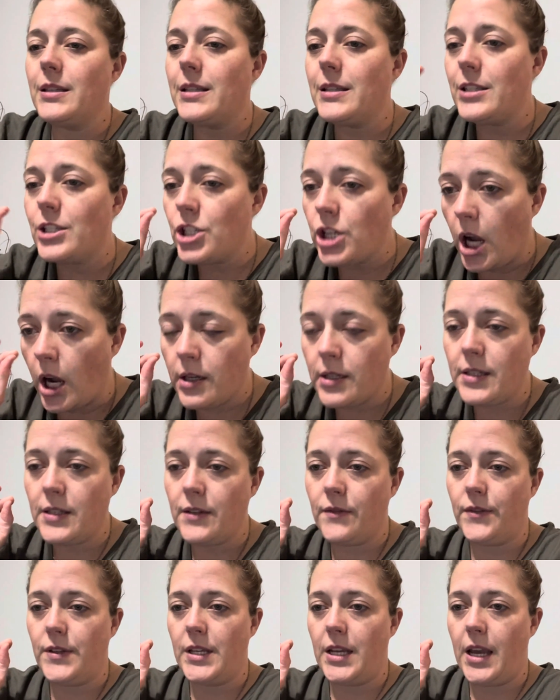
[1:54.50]
chunks
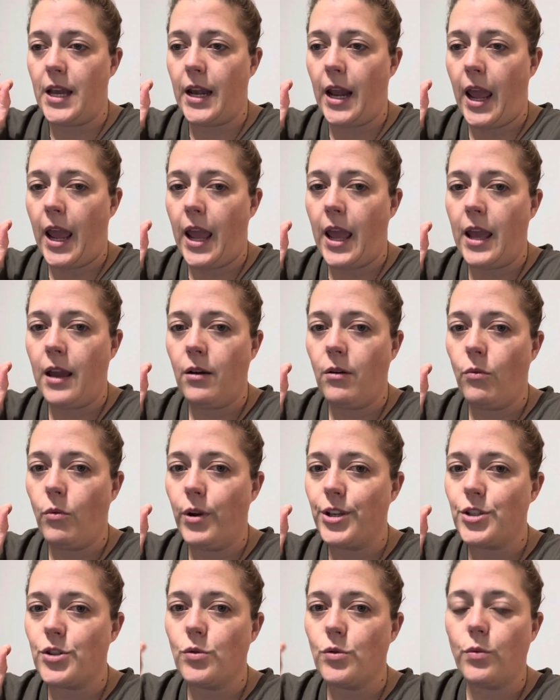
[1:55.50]
of DNA,
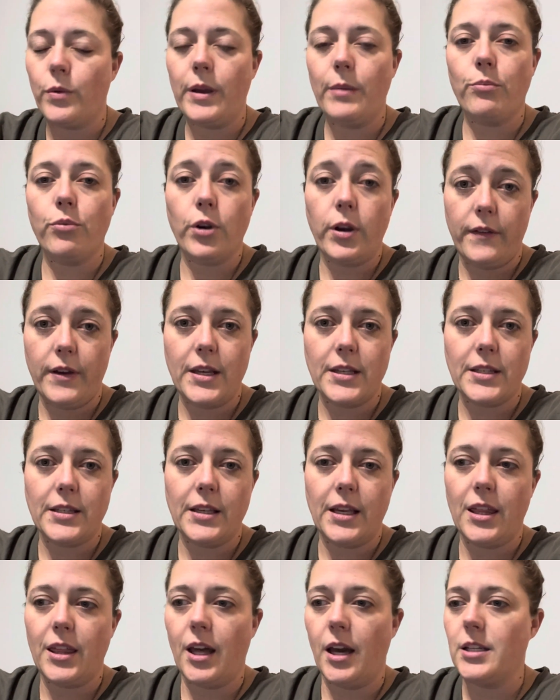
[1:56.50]
which we previously
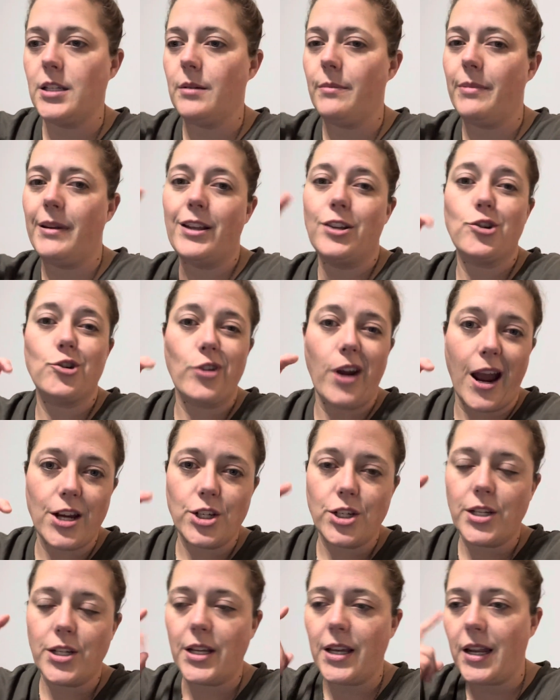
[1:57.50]
thought to be
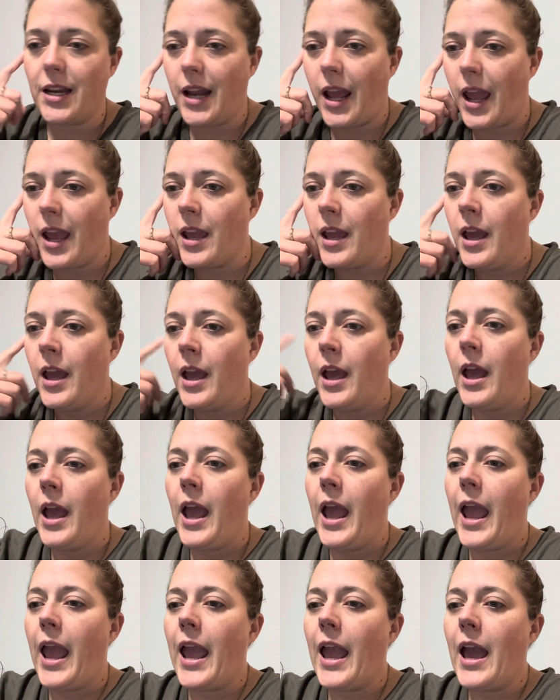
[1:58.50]
trash DNA,
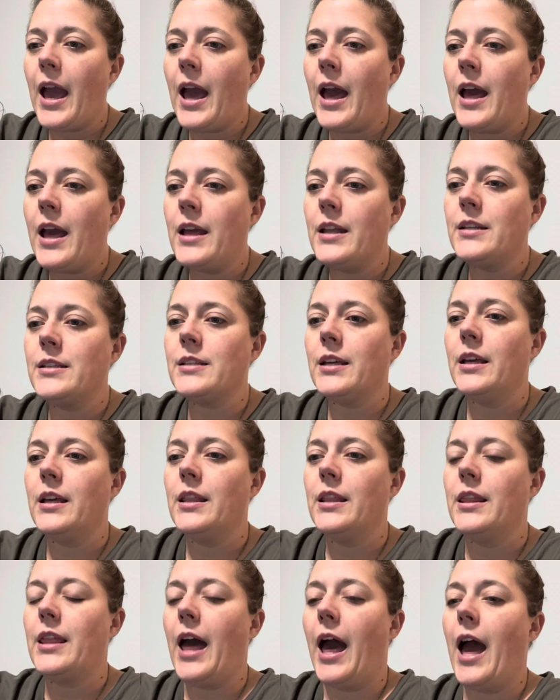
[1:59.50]
and
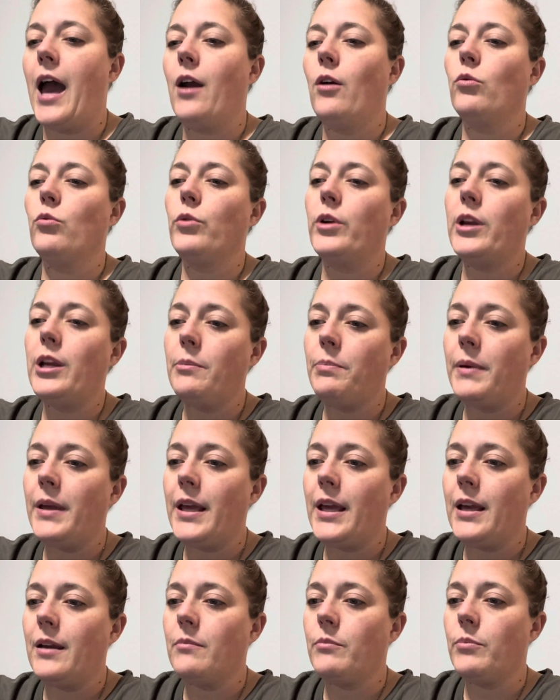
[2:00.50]
that
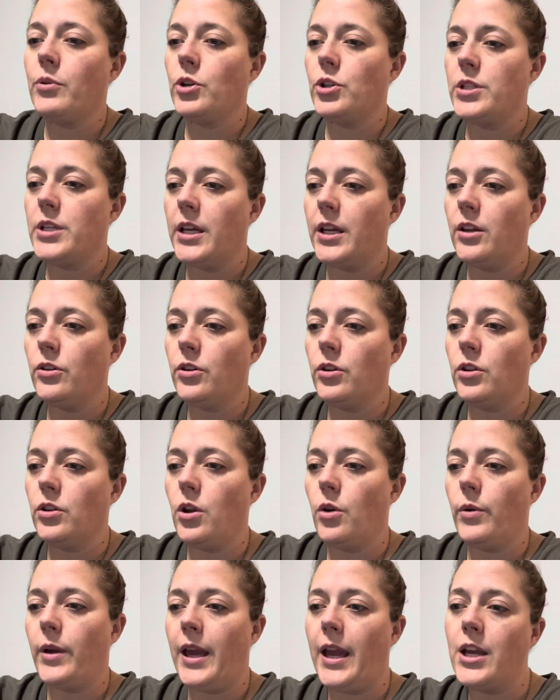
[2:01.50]
repeat in particular
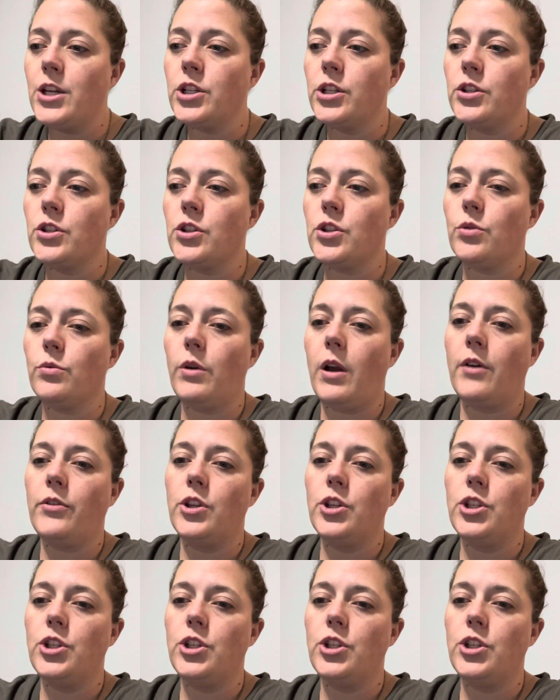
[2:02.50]
locations throughout the